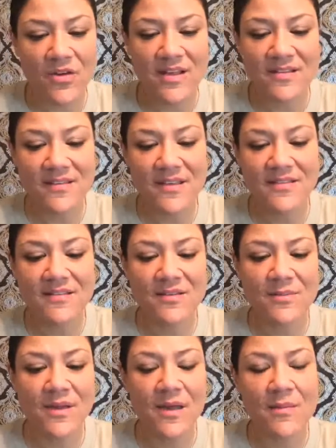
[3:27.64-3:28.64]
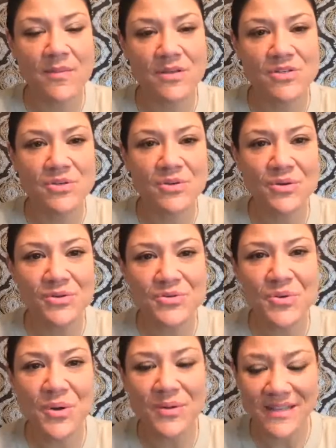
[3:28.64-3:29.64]
translates to becoming too
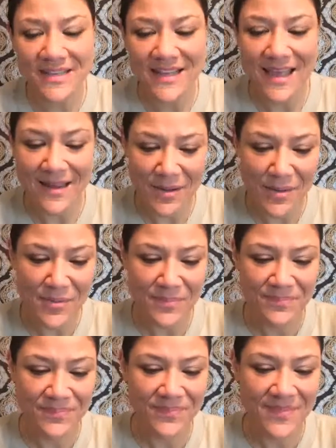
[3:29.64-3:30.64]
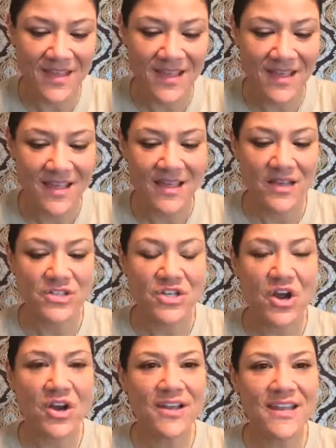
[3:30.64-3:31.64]
controlling at home.
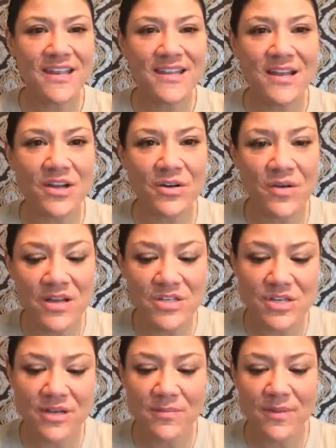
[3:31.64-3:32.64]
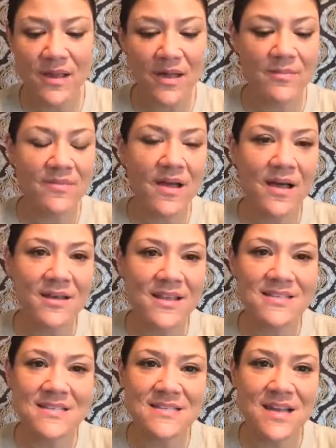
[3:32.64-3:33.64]
Targeted aggression becomes
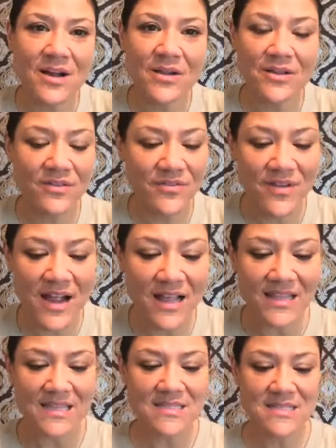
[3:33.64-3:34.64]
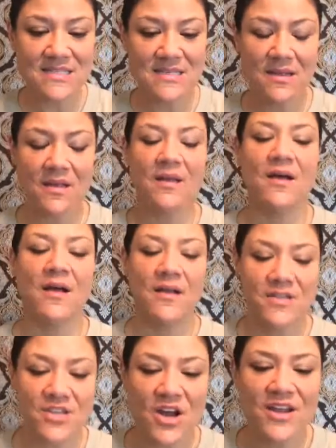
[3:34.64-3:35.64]
unnecessarily violence.
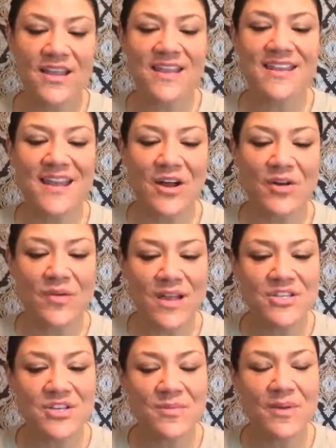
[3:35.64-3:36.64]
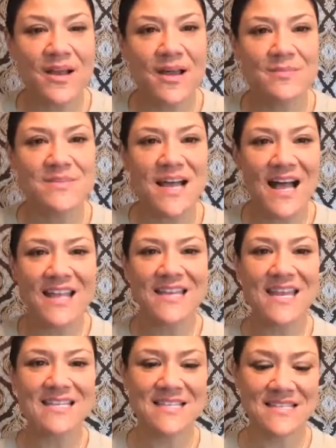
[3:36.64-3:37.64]
Targeted aggression becomes
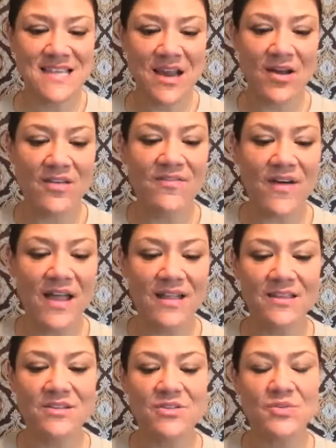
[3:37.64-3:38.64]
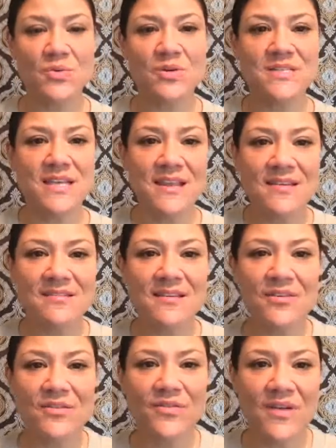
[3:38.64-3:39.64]
unnecessary violence towards
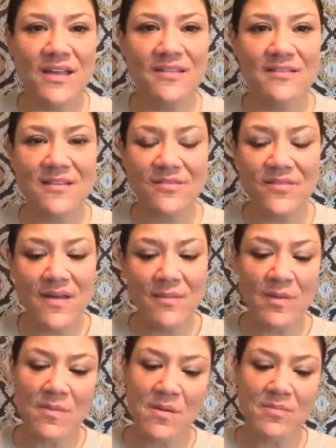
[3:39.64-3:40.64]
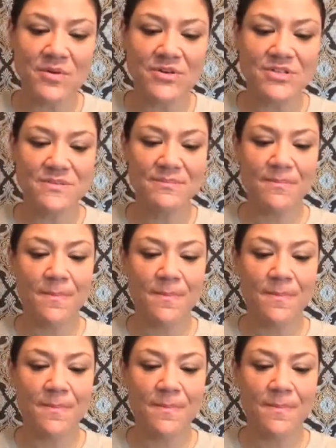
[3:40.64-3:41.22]
innocent friends and family members.